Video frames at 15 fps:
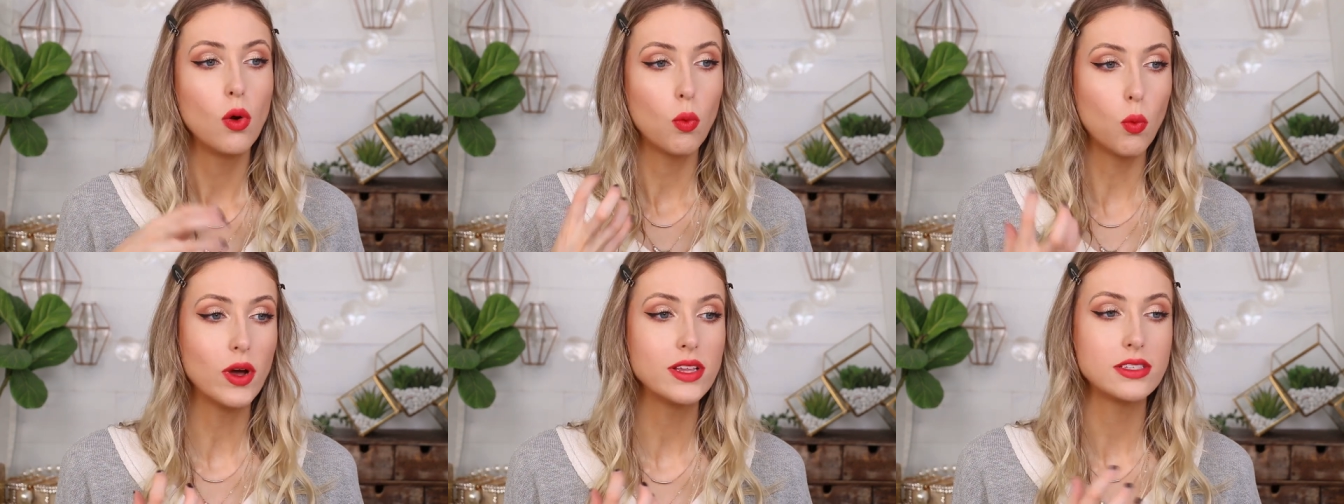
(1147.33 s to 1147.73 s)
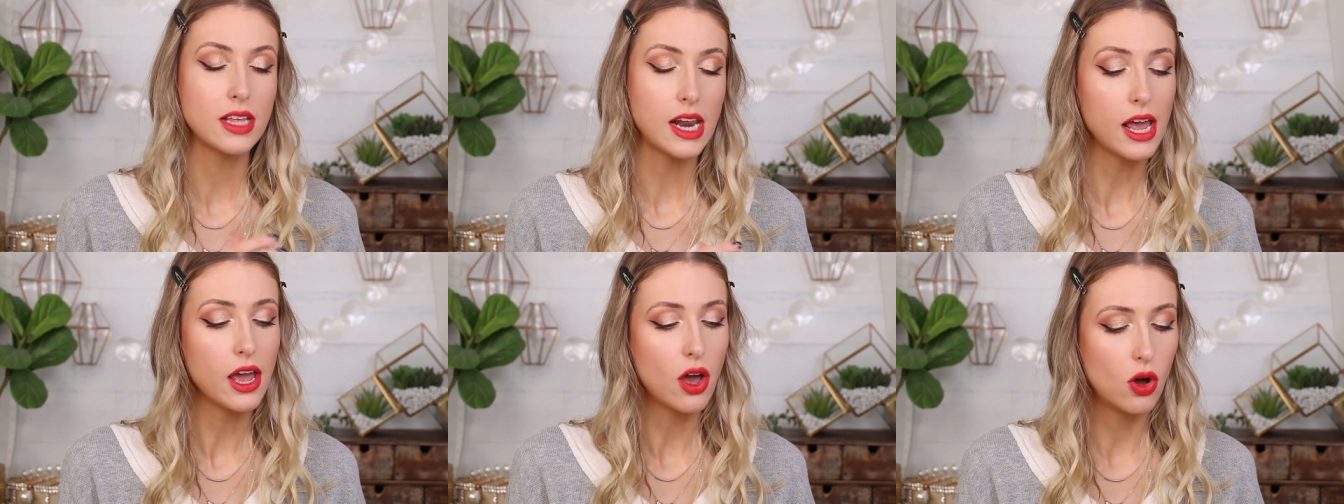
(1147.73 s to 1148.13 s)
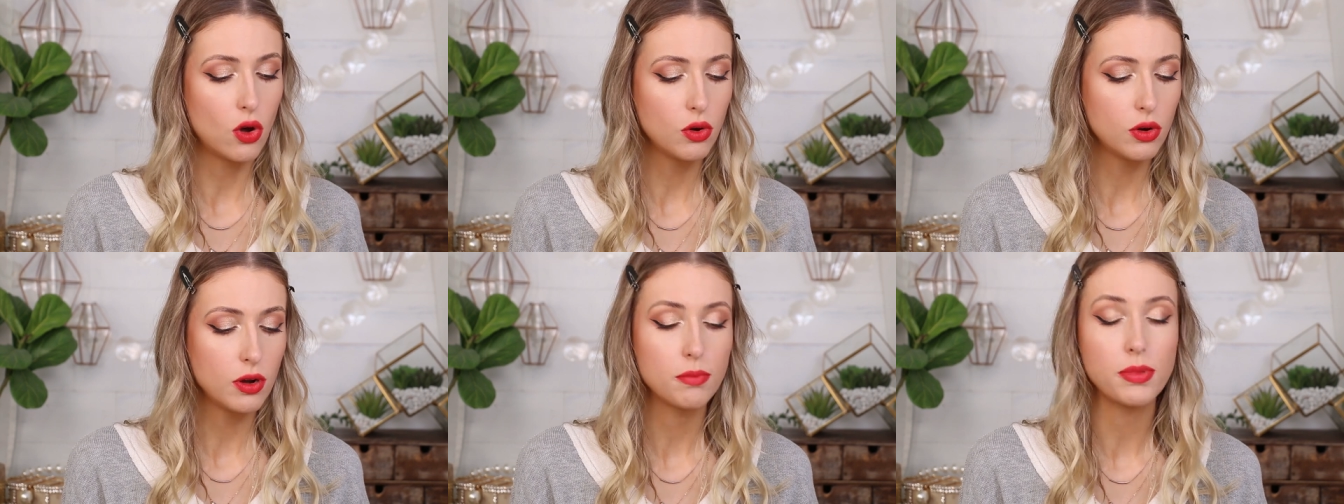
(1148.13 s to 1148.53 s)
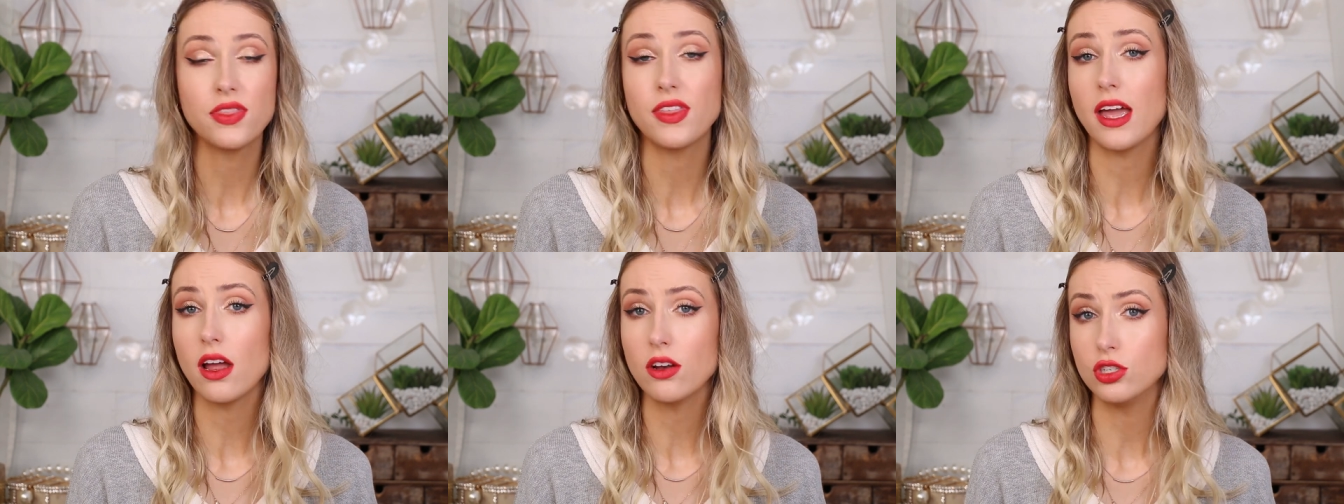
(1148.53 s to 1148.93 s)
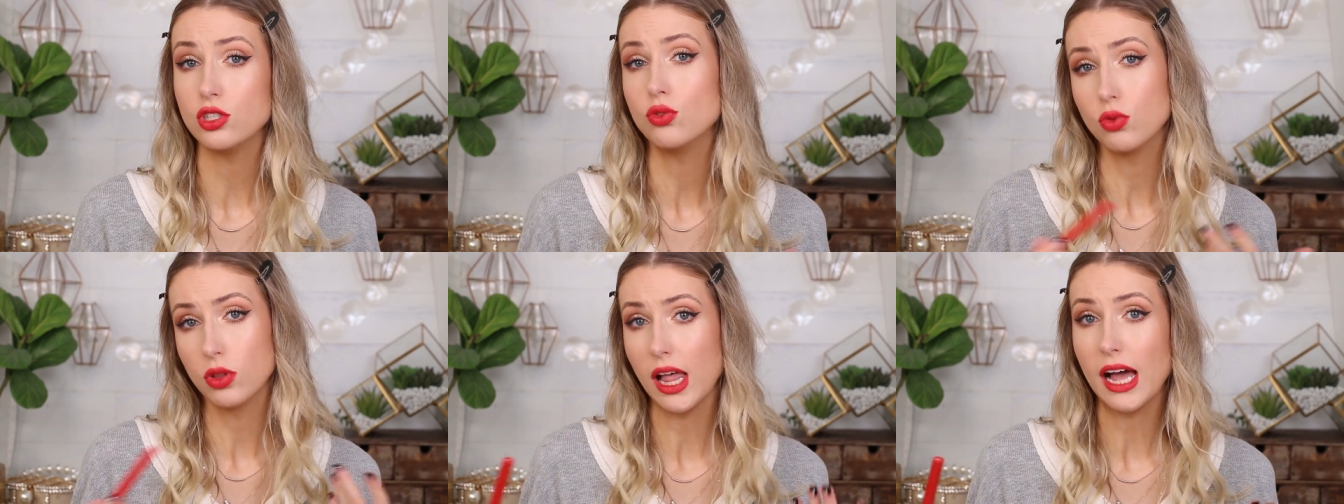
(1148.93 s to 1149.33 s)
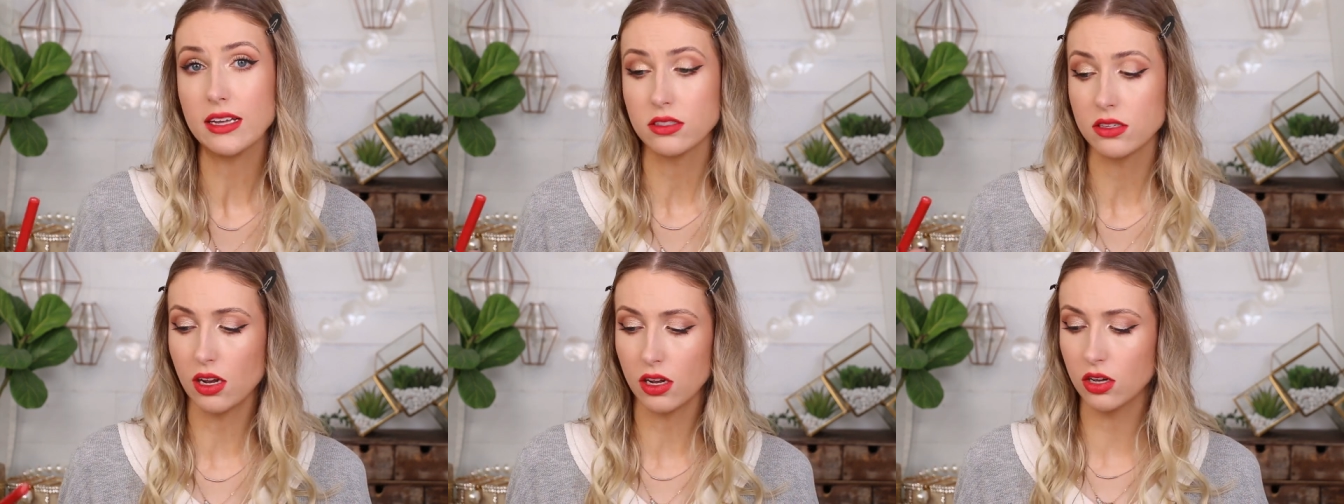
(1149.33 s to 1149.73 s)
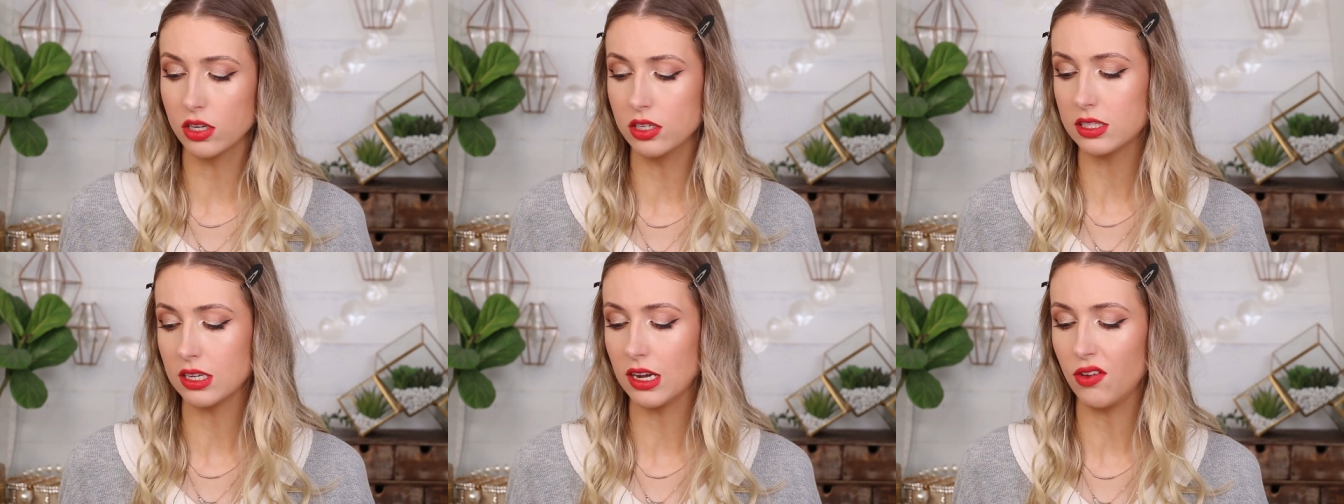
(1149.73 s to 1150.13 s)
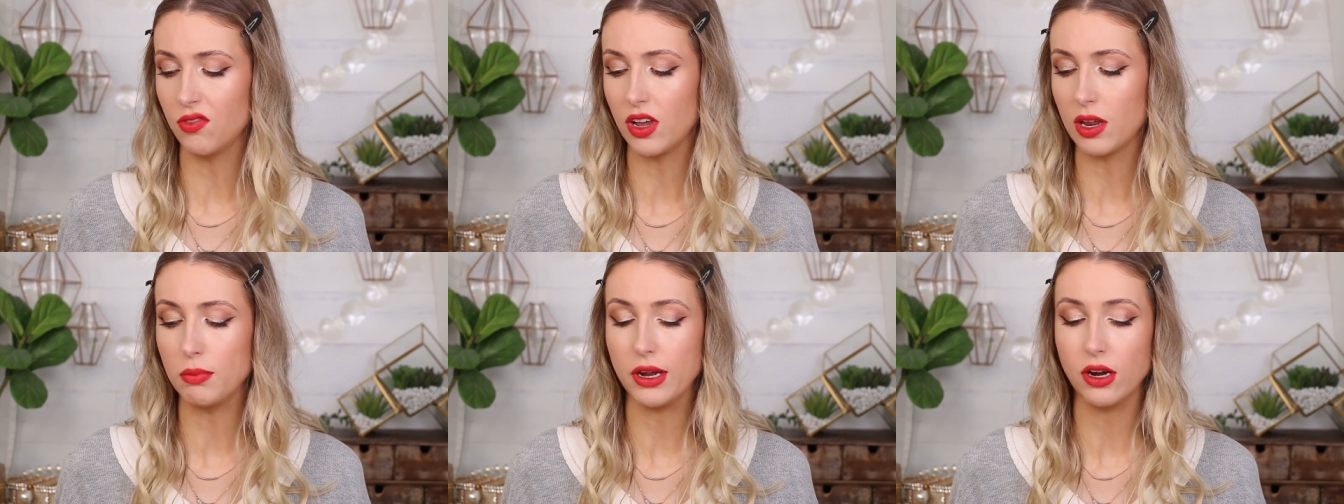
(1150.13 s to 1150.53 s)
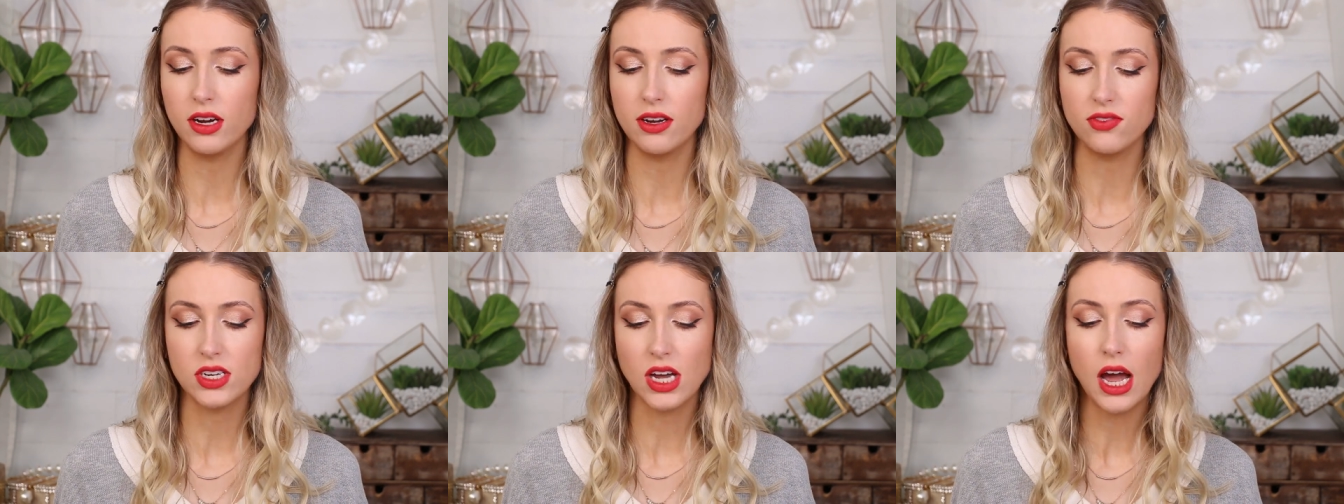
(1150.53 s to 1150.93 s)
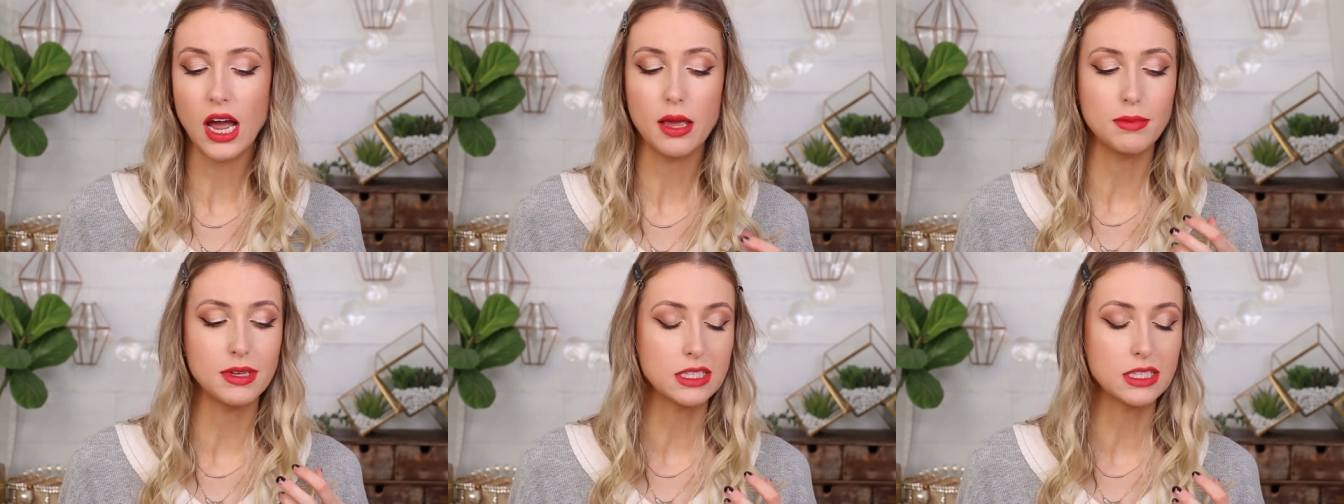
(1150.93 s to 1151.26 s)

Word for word: ones that I own, but they do last a good significant period of time,